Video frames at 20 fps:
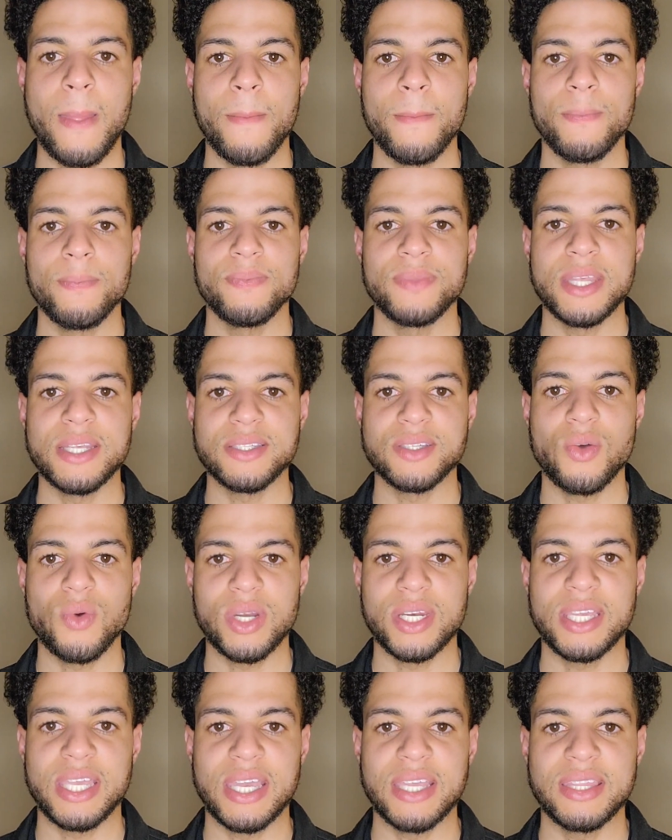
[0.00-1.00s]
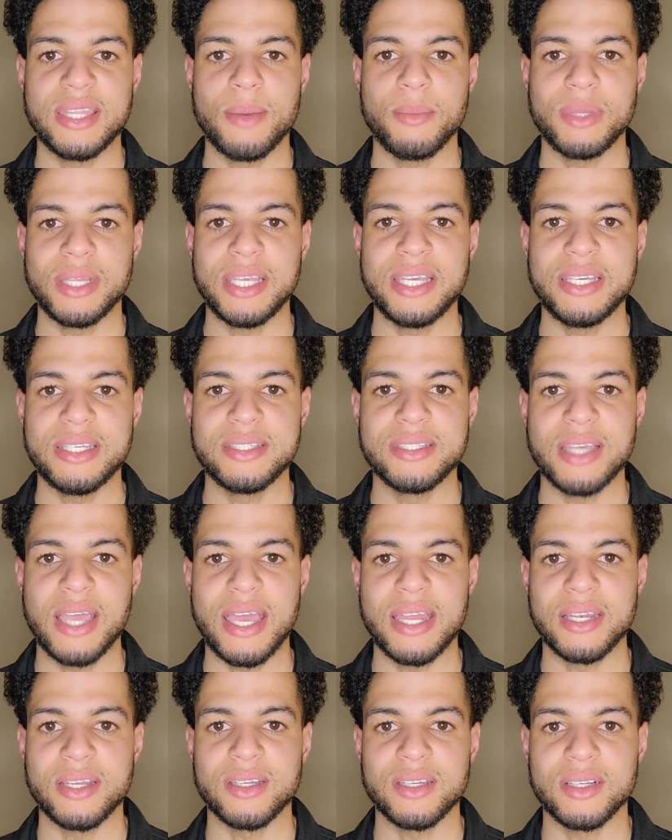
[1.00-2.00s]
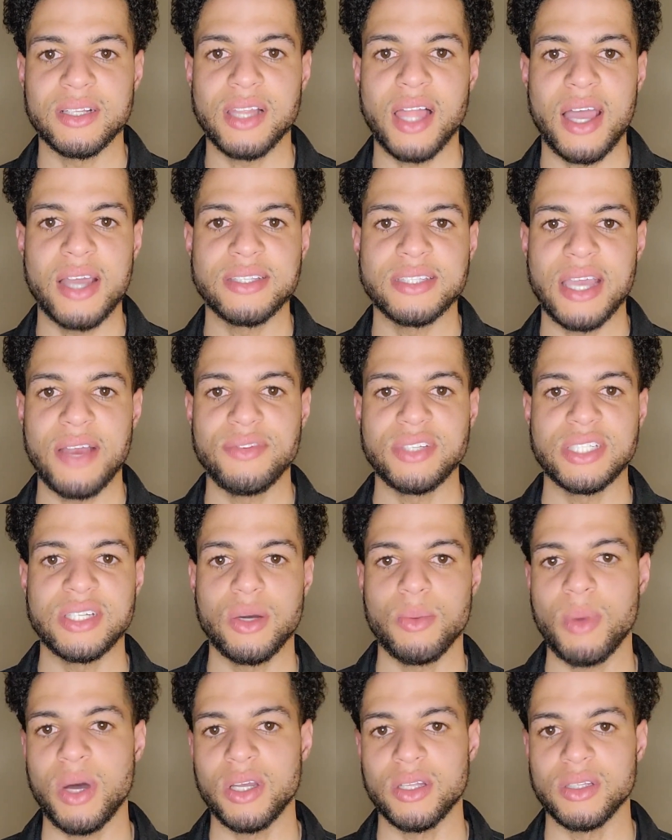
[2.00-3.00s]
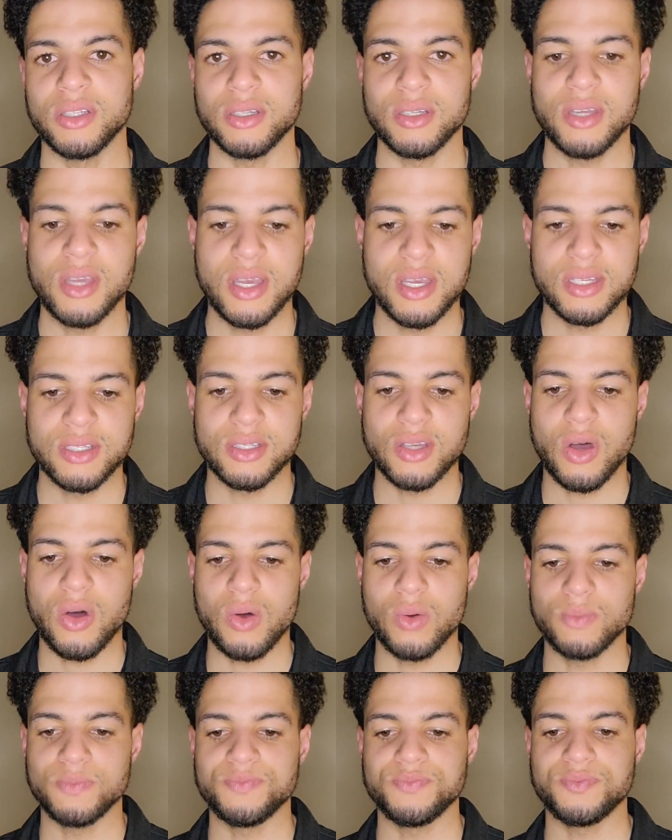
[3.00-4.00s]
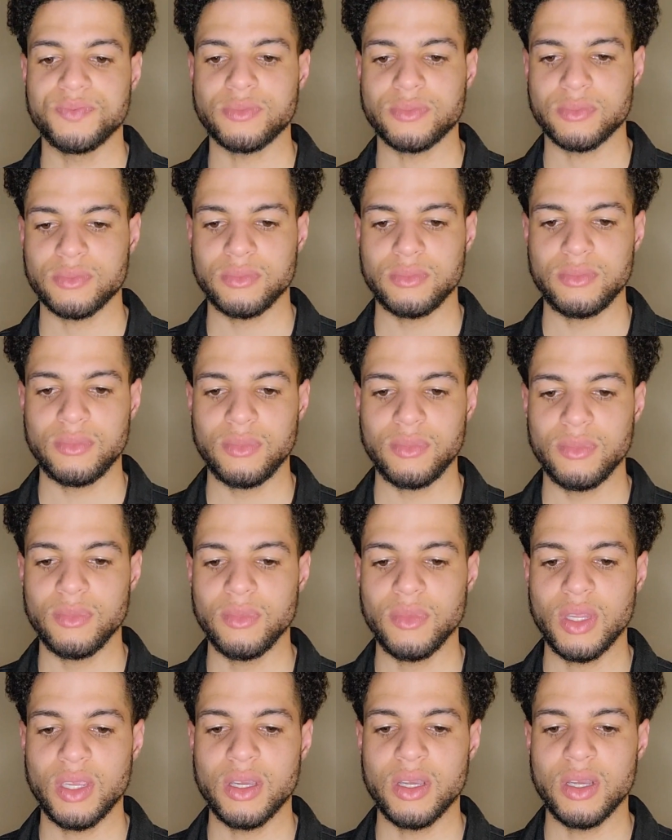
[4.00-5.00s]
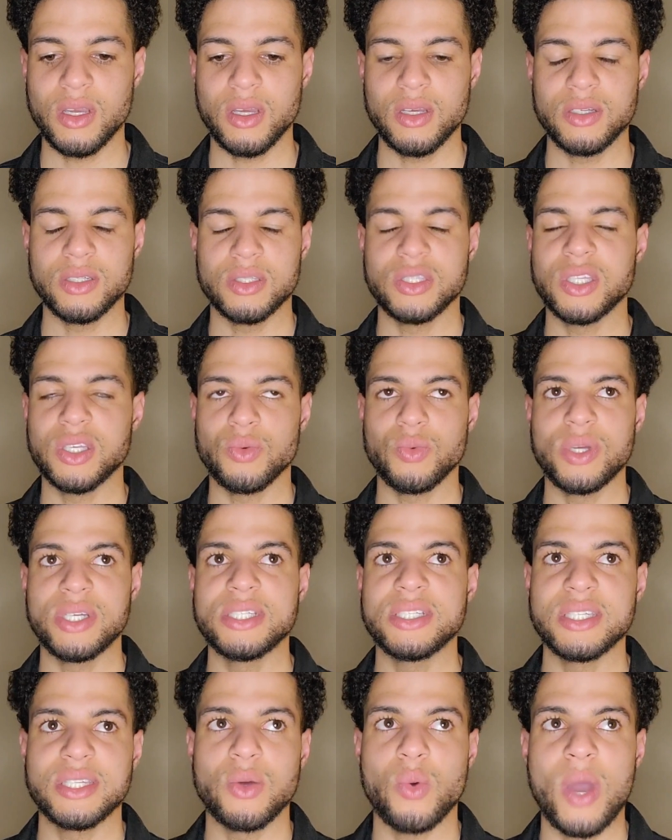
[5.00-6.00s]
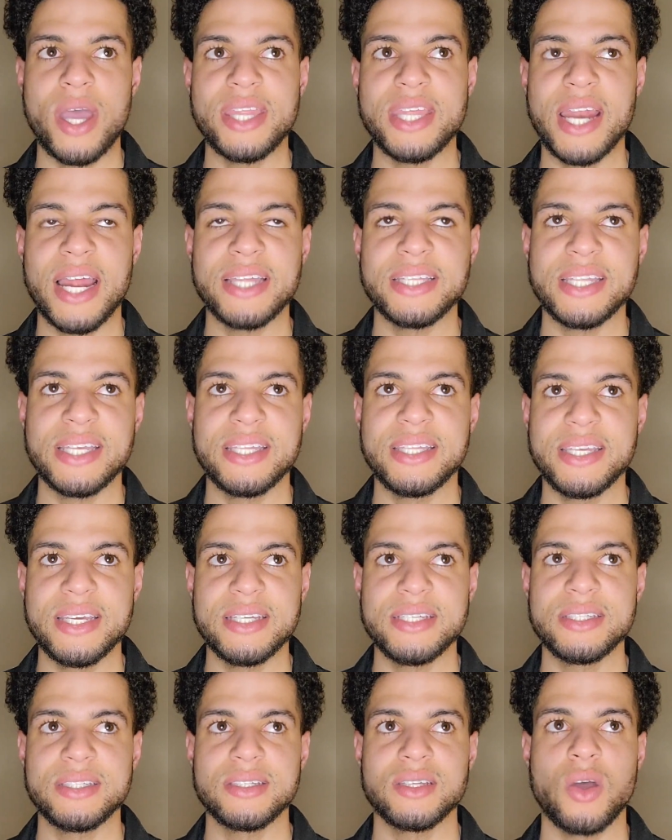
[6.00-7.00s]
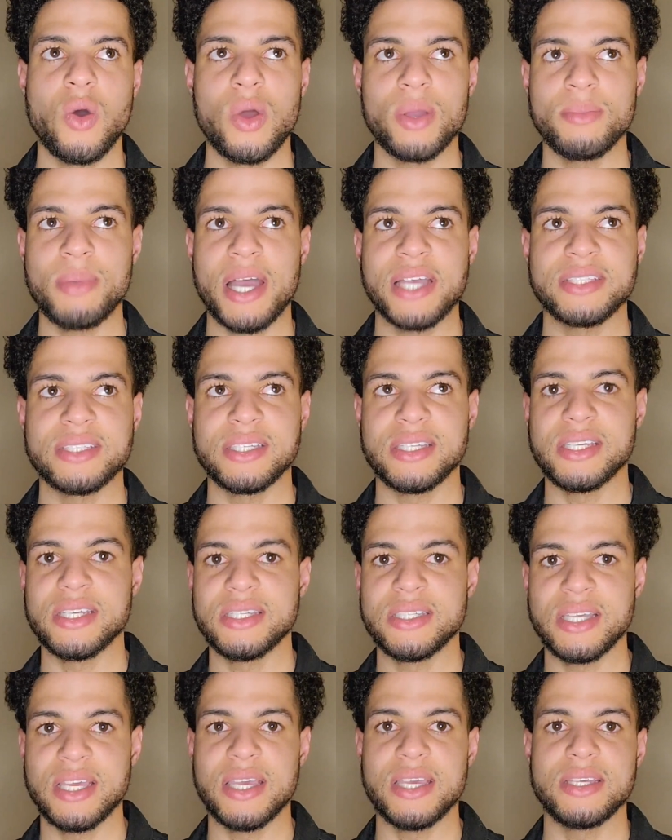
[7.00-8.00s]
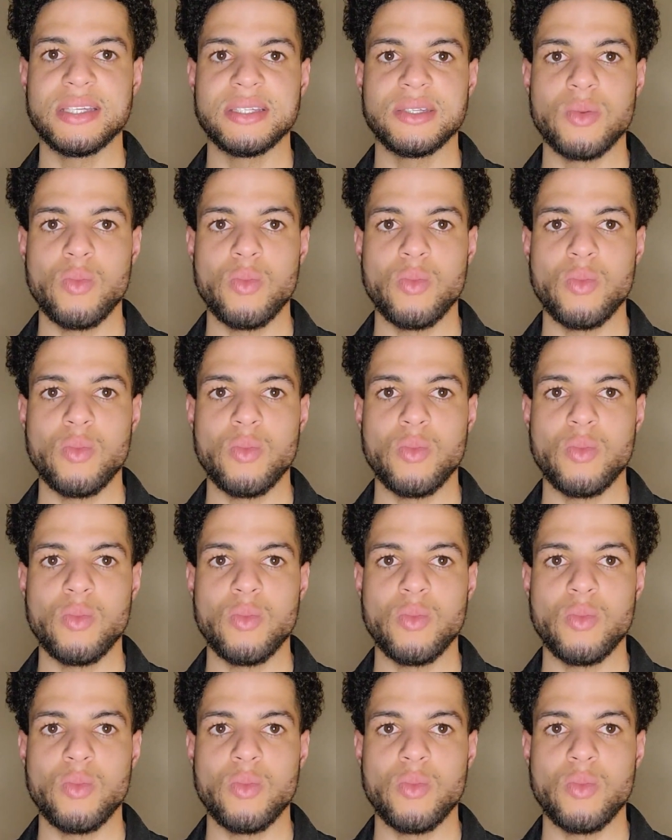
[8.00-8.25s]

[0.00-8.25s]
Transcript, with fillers: that's going to get them leads and clients every single month. So the re- the way that I did this, going back to this, is